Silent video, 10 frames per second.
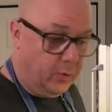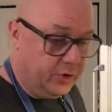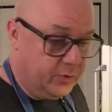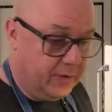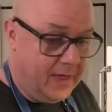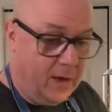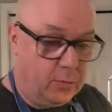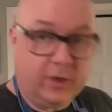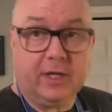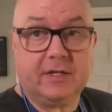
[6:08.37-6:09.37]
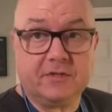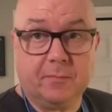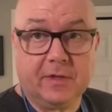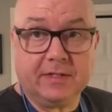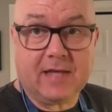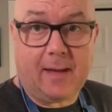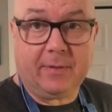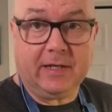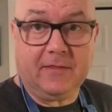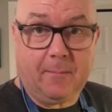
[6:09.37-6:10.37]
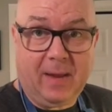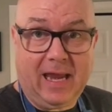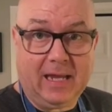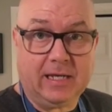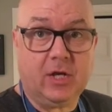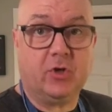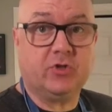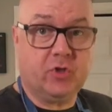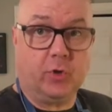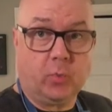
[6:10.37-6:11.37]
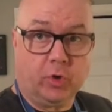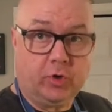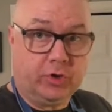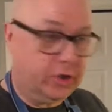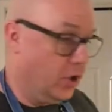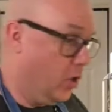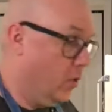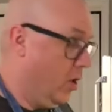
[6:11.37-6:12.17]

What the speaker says: doing that, we're going to get some things happening in the pan here so that we're good to go